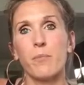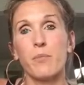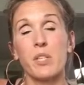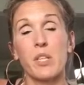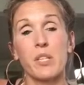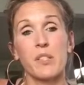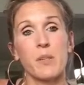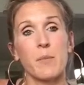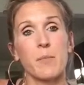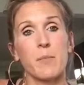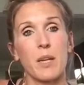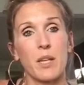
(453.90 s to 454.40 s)

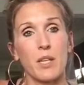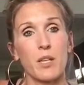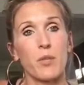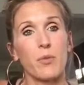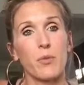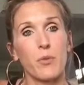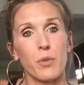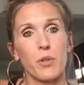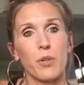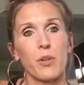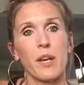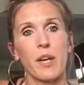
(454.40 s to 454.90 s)
does it make you
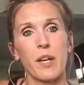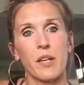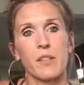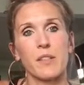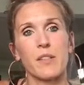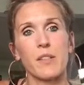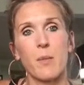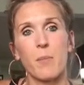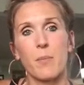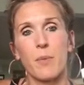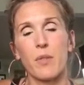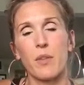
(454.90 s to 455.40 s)
throw your
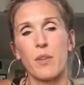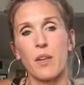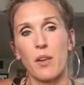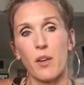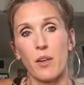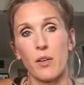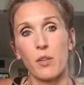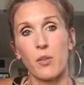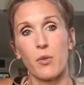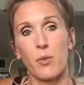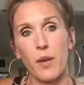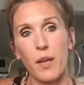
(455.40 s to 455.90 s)
hands up in the
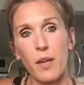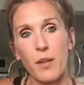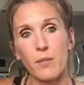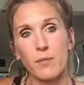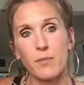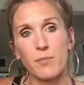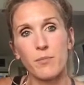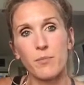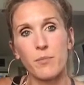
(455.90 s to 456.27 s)
air and quit?